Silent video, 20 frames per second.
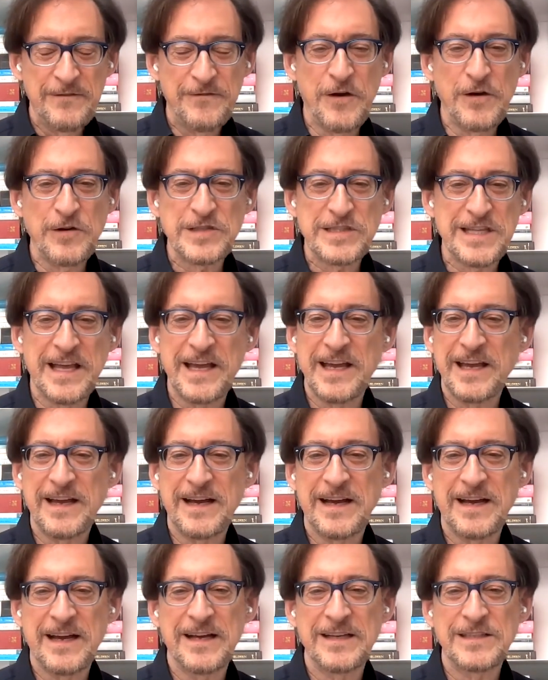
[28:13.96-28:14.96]
folks
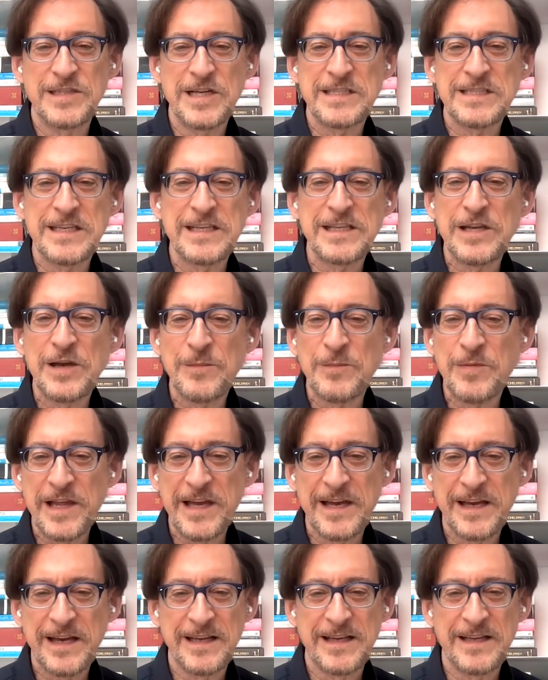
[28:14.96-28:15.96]
like uh, Justin
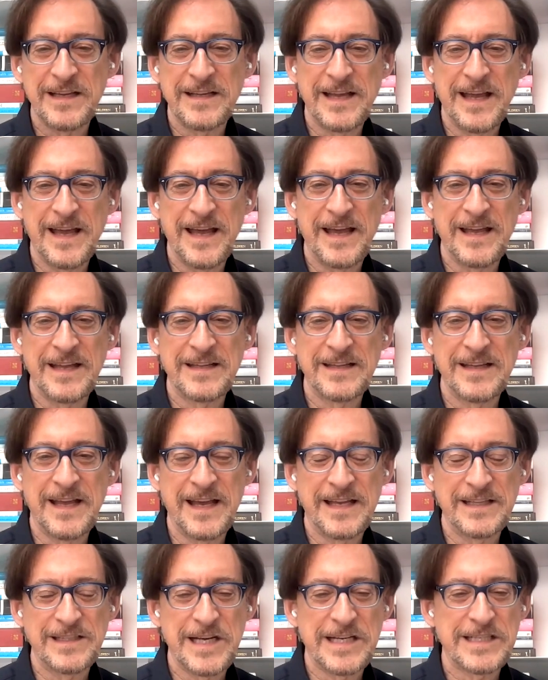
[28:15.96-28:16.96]
Timberlake and
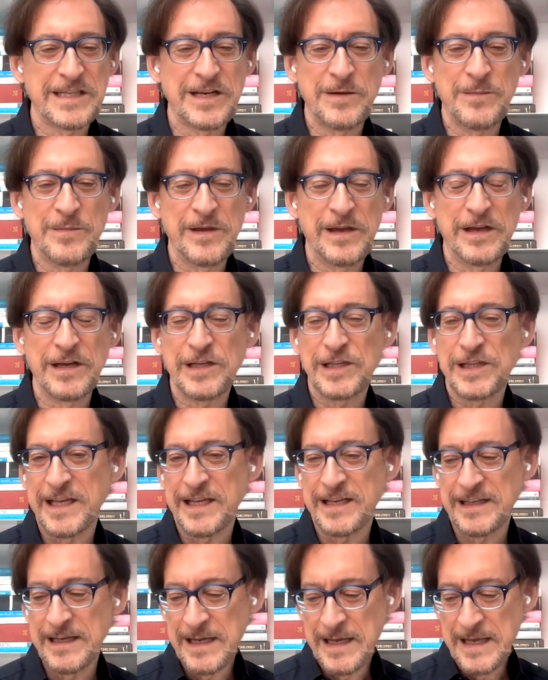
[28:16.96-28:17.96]
and and Jessica
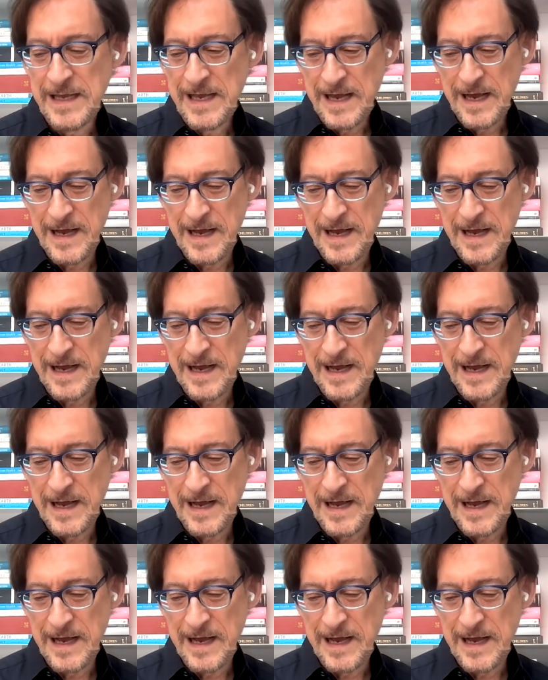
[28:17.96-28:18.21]
Biel and